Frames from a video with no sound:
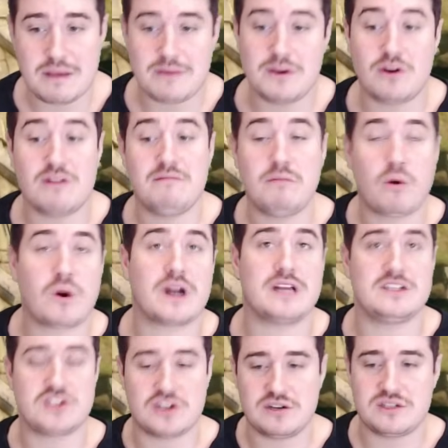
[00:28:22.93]
Maybe you don't have
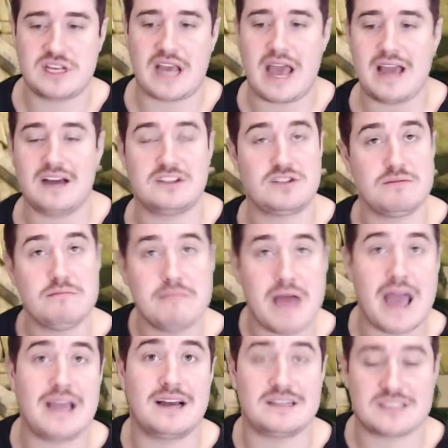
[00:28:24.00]
Morrigan, so you're using Aeon. So
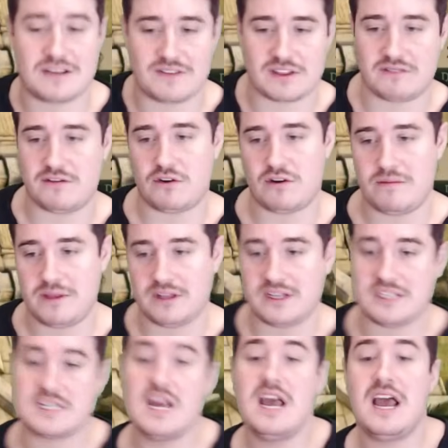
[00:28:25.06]
Aeon's giving the
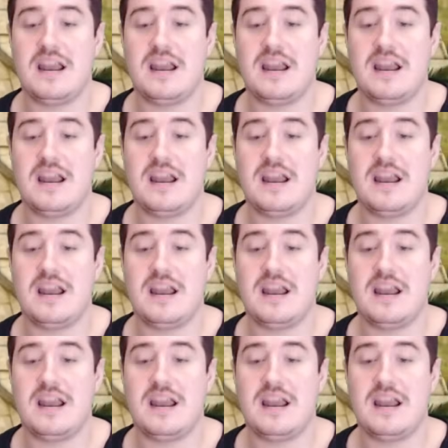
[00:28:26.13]
vulnerabilities.